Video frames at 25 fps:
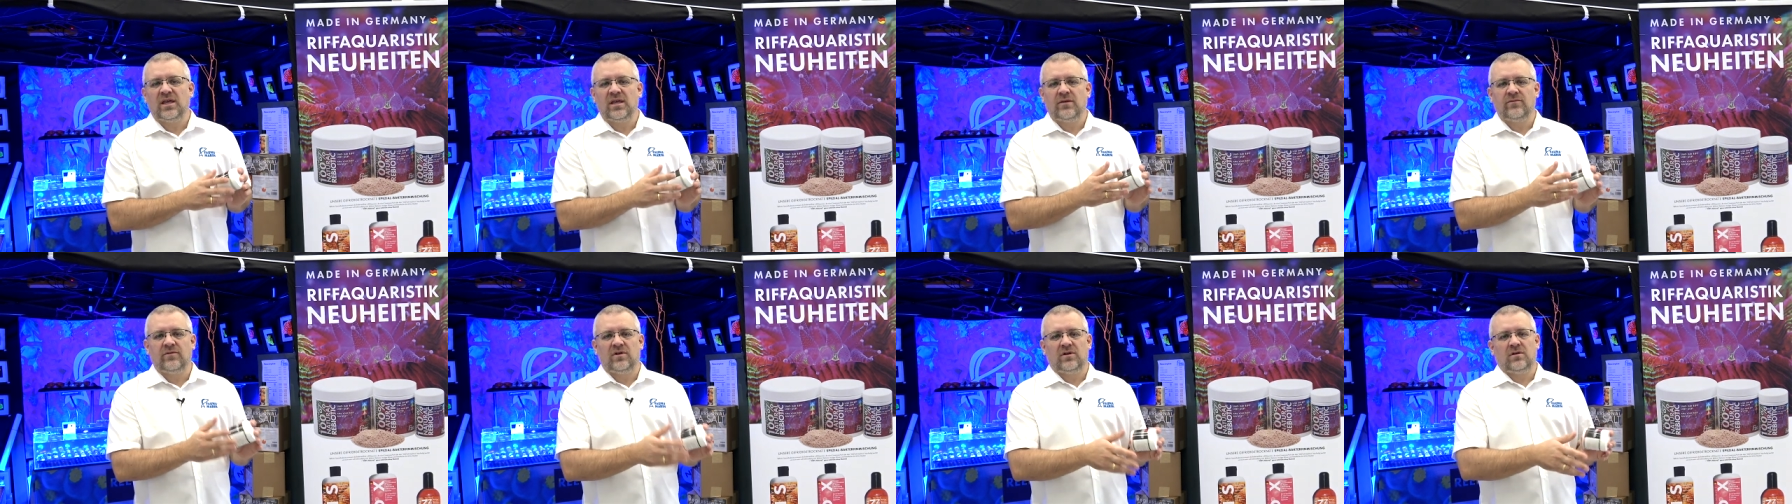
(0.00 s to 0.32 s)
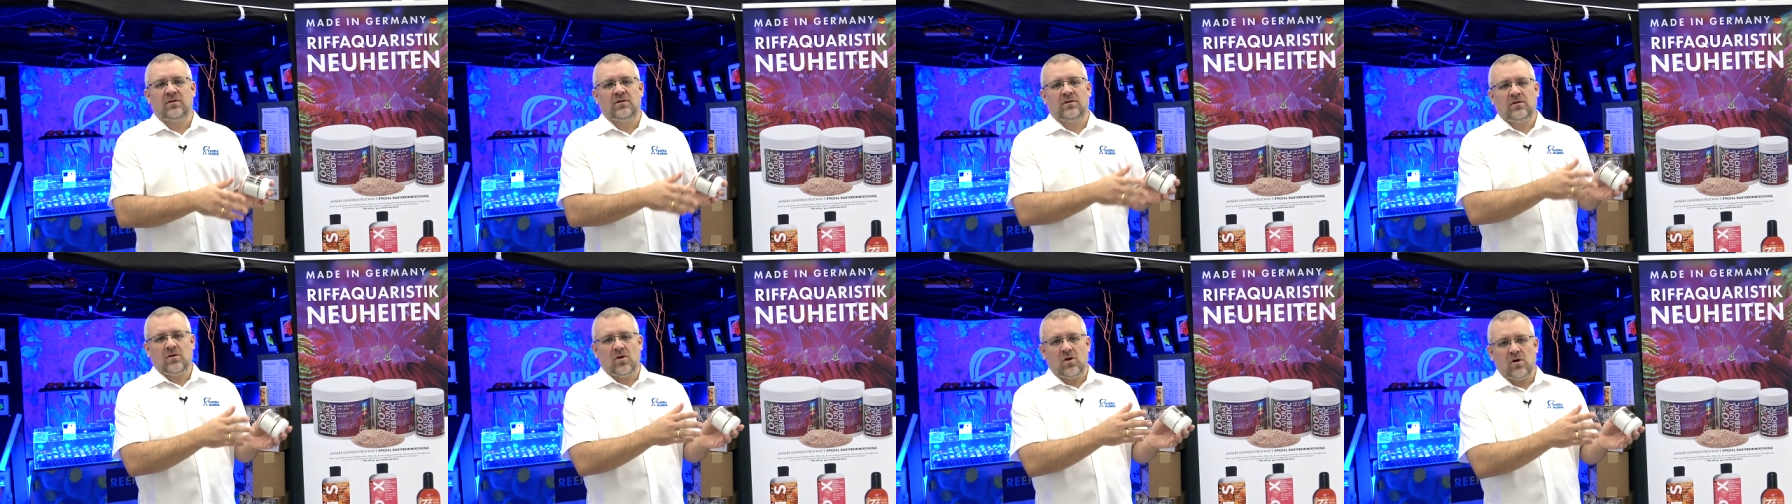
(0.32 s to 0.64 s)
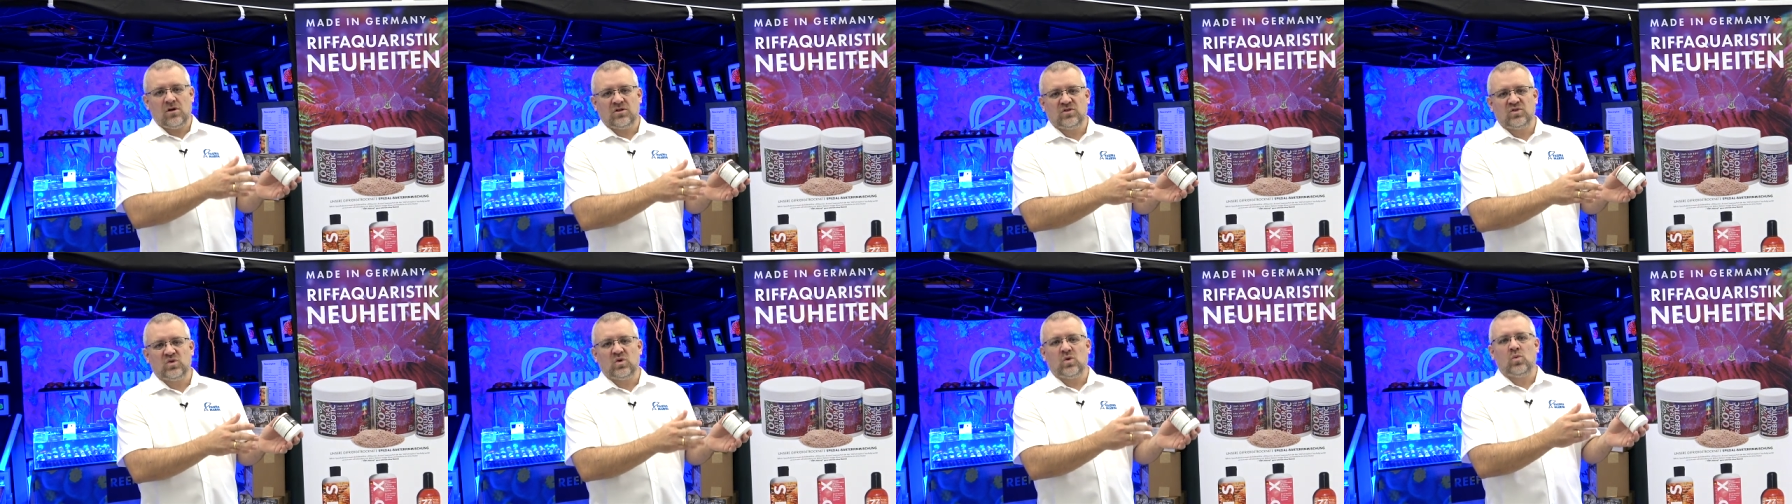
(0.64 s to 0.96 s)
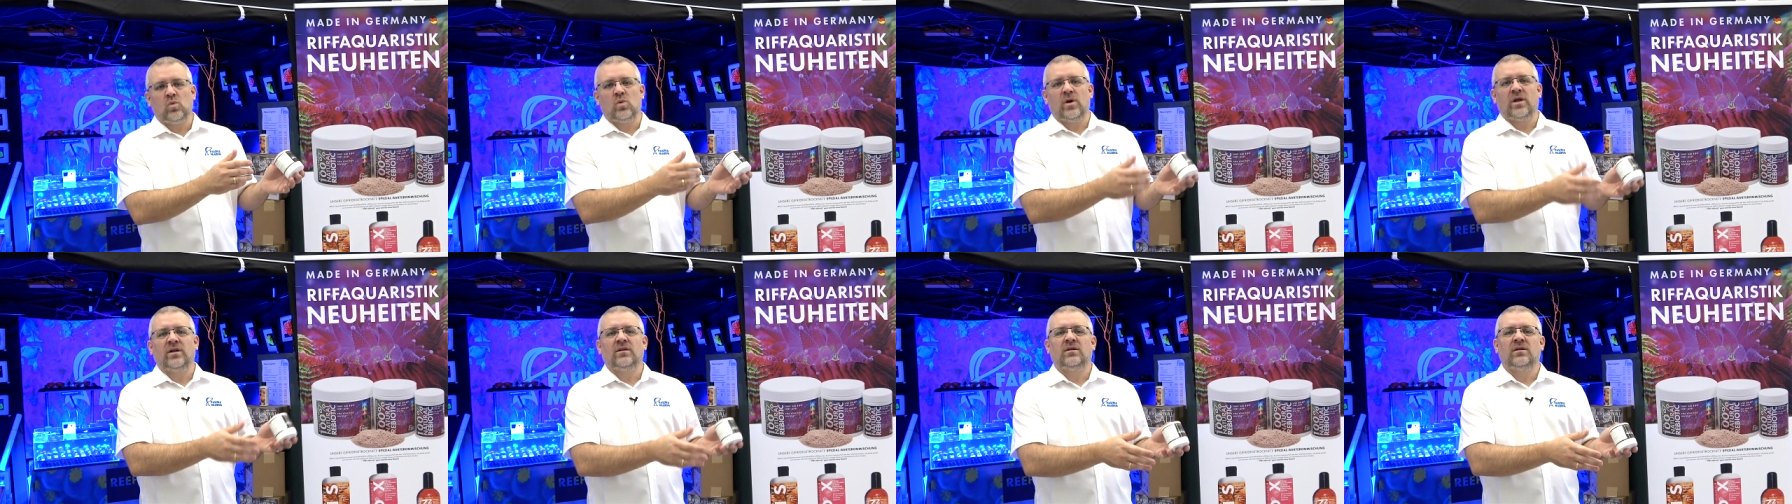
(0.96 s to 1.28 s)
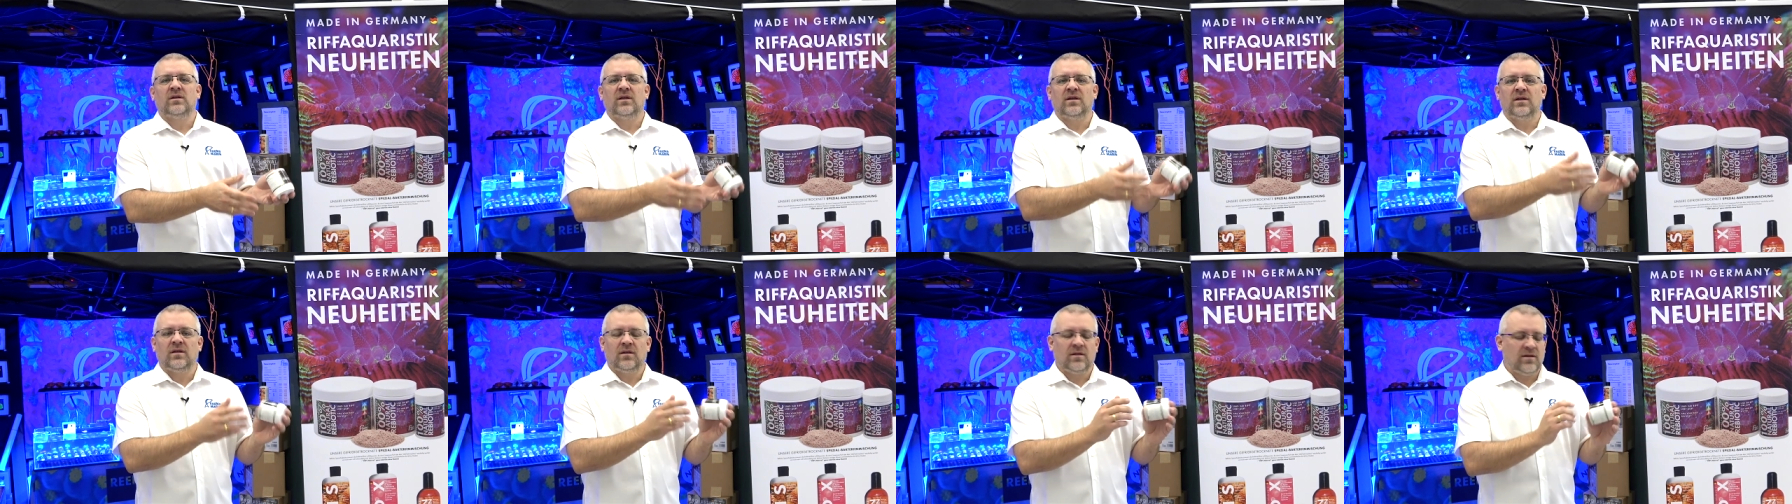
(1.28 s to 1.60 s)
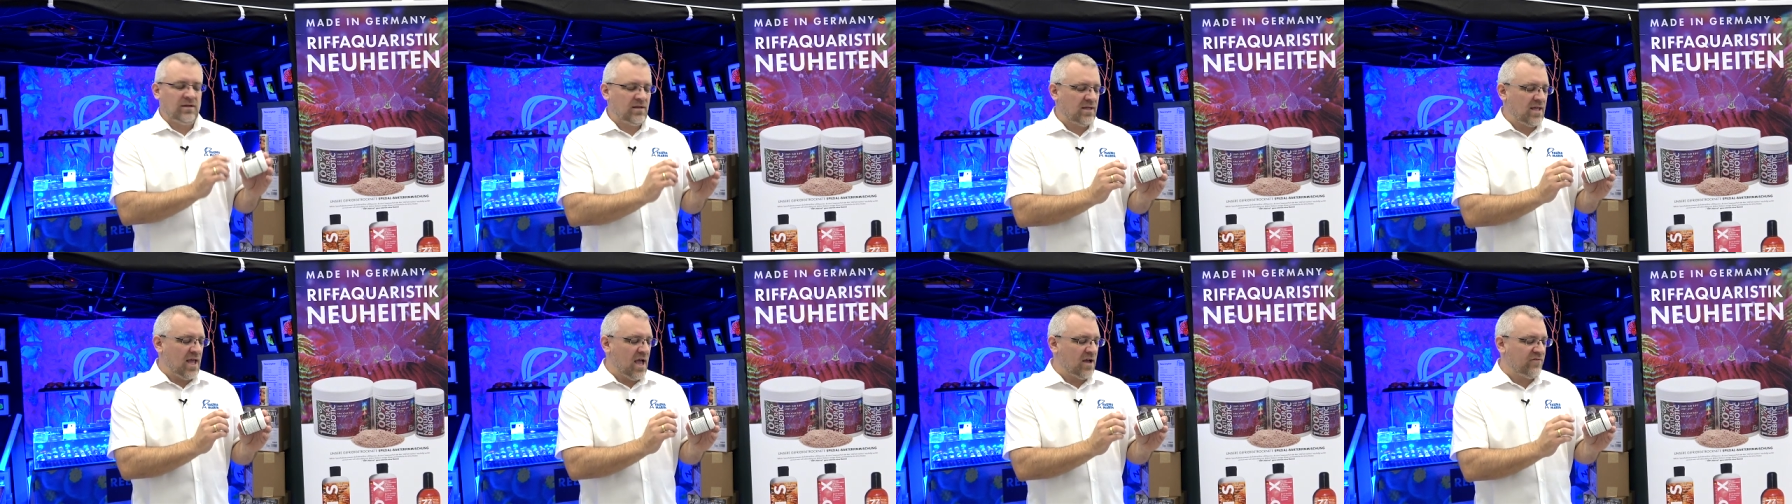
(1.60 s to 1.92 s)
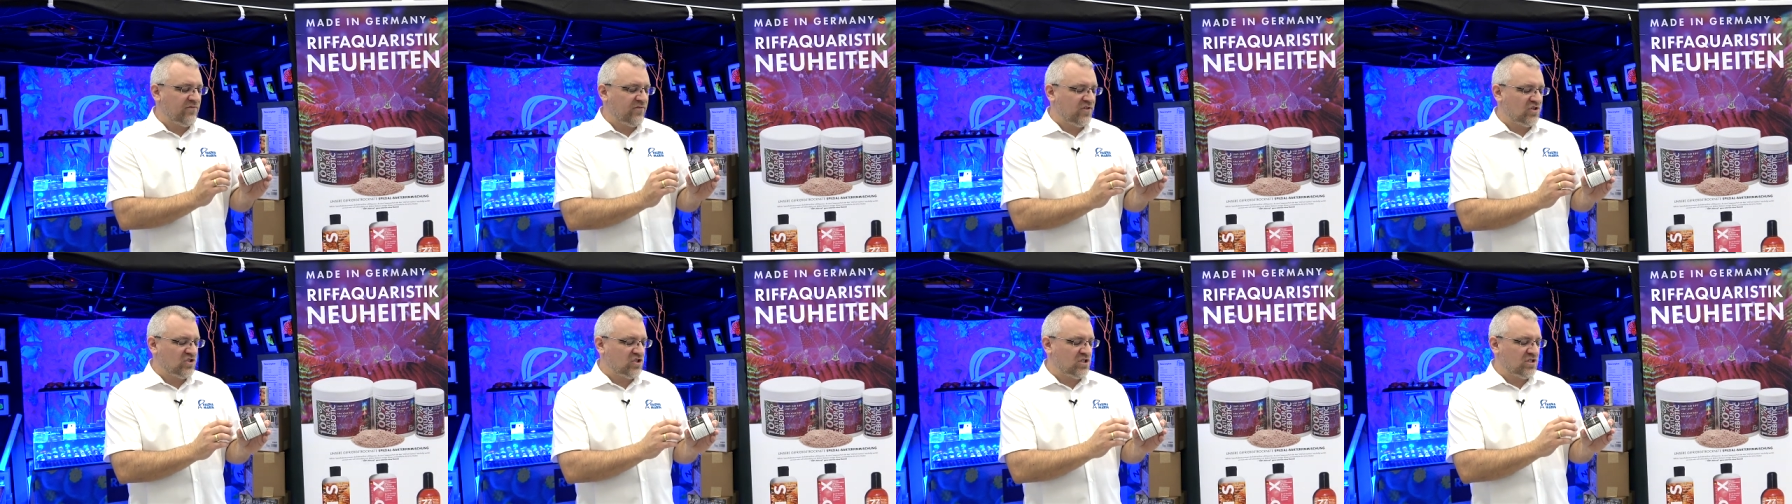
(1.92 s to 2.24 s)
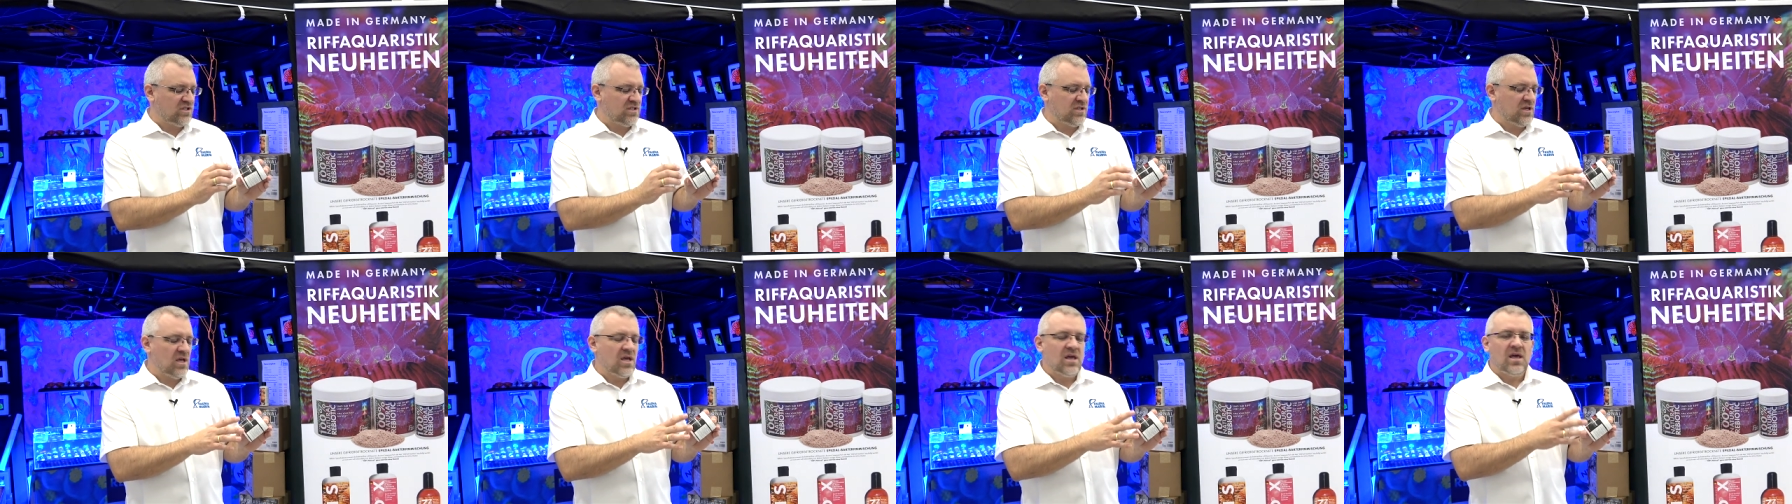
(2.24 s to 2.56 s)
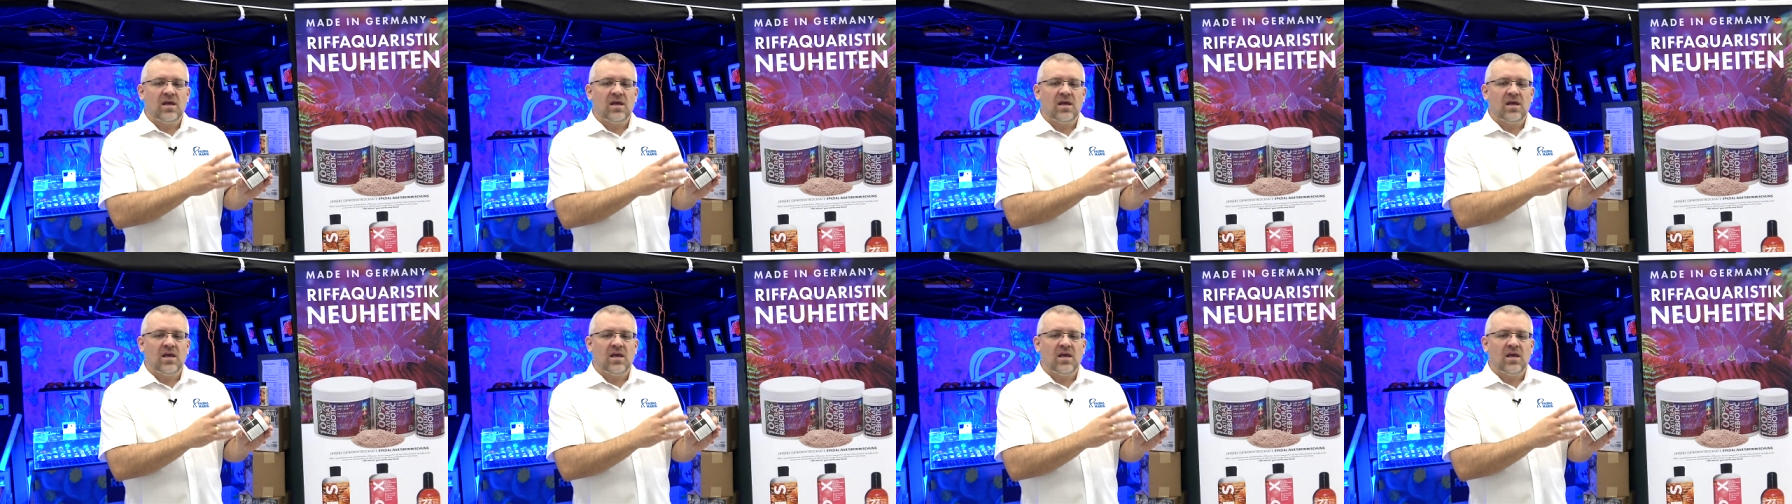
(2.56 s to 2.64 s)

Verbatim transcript: Even also when the young fishes